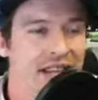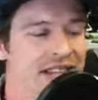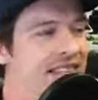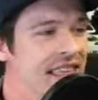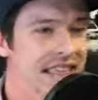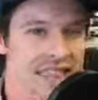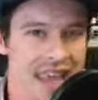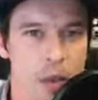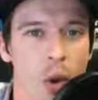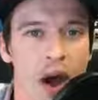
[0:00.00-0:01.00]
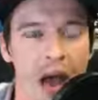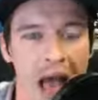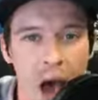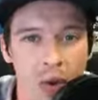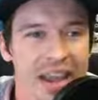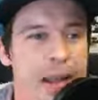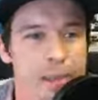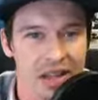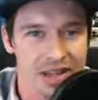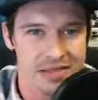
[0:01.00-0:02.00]
What is it that they want? How can
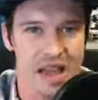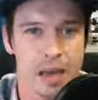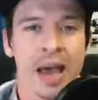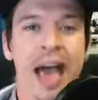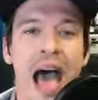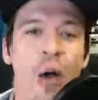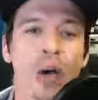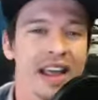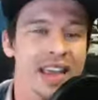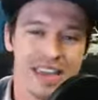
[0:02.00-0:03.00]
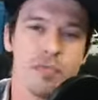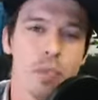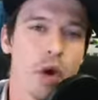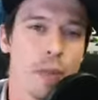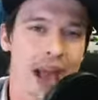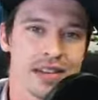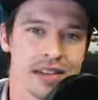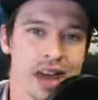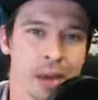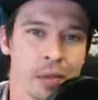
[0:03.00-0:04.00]
I bless them? How can I give more back
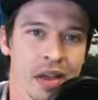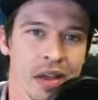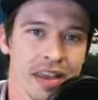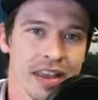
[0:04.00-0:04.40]
to them?